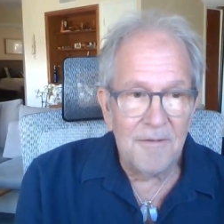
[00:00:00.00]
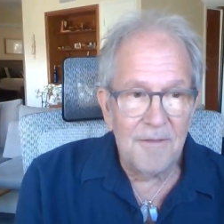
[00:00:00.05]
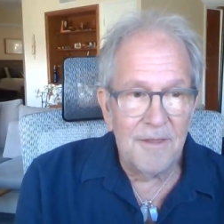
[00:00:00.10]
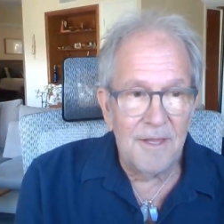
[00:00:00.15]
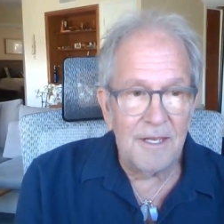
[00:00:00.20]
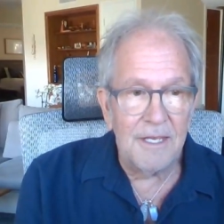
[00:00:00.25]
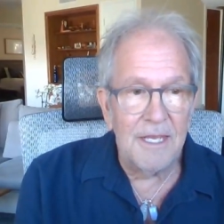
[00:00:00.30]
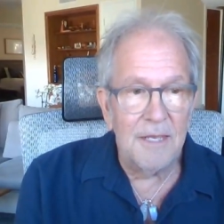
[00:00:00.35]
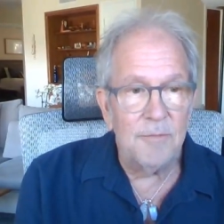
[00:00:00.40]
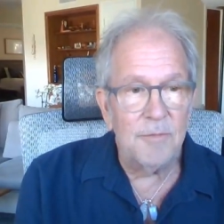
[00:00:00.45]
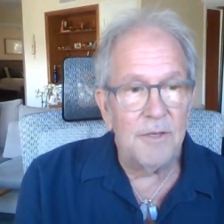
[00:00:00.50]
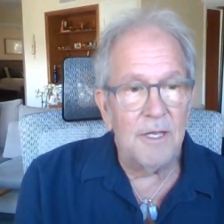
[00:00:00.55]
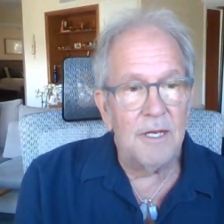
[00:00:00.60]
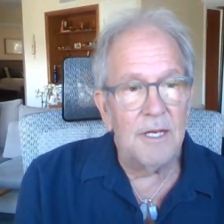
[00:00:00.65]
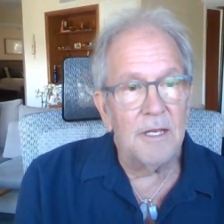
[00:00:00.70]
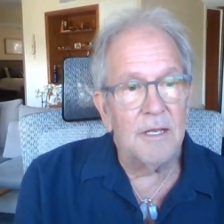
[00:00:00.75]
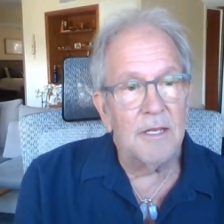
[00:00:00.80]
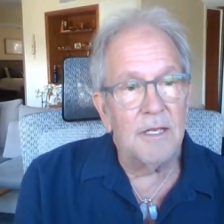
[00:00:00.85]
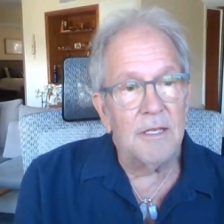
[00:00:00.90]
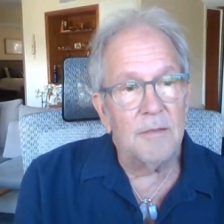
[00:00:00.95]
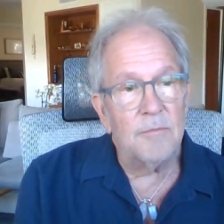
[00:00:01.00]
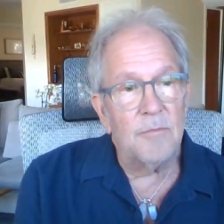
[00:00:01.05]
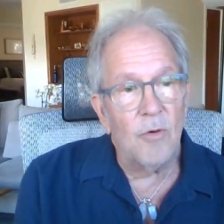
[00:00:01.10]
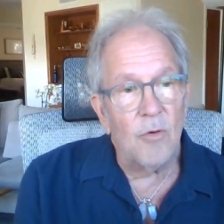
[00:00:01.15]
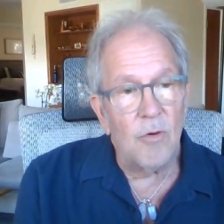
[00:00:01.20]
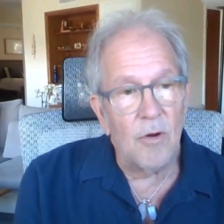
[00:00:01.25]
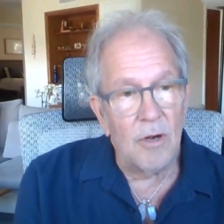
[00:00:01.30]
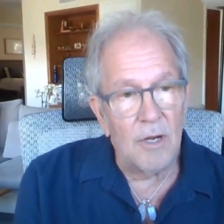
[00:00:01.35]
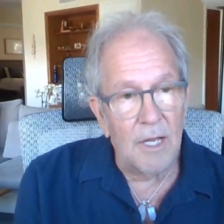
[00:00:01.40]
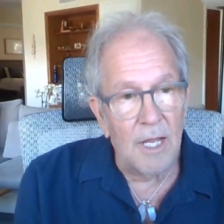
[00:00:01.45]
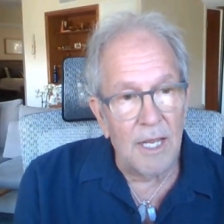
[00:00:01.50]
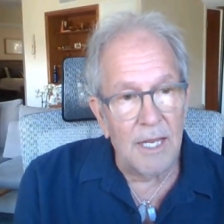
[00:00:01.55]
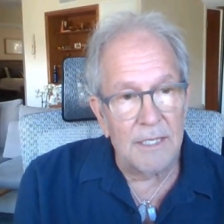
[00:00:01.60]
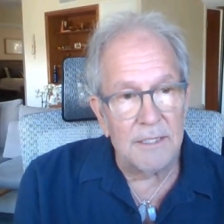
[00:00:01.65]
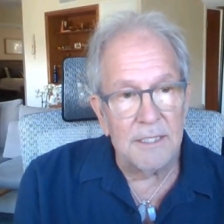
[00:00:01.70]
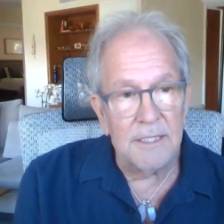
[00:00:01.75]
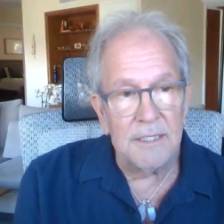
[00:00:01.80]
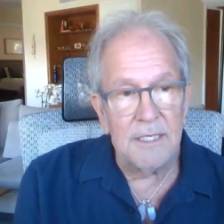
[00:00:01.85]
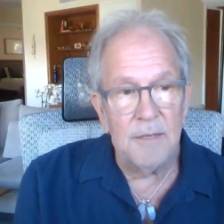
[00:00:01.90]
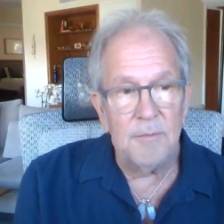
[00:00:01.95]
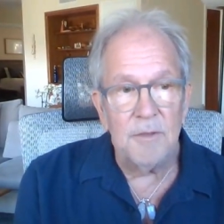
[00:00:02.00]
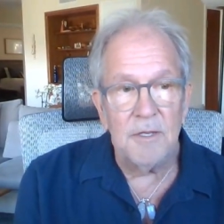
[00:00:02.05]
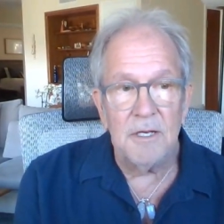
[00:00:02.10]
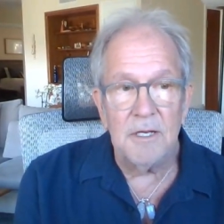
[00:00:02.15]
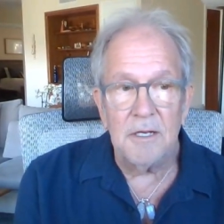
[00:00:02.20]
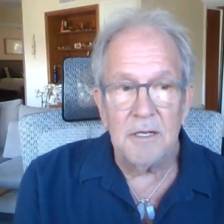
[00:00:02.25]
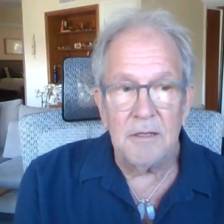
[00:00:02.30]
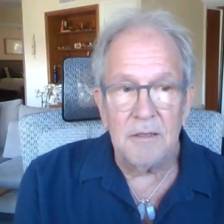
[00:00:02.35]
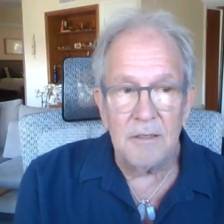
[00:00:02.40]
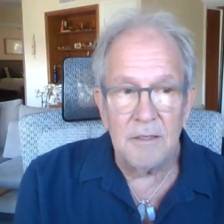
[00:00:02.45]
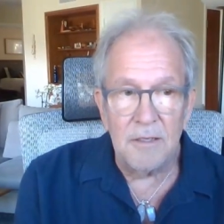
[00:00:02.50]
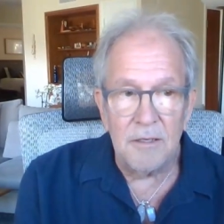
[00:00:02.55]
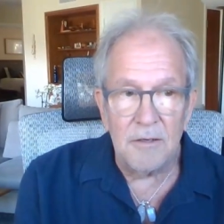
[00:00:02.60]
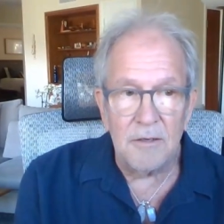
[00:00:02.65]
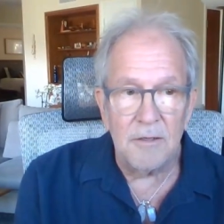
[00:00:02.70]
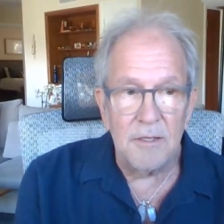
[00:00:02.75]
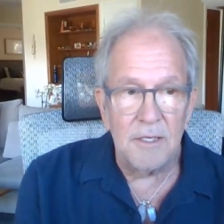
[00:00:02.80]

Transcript: They keep getting more light. They keep getting clearer.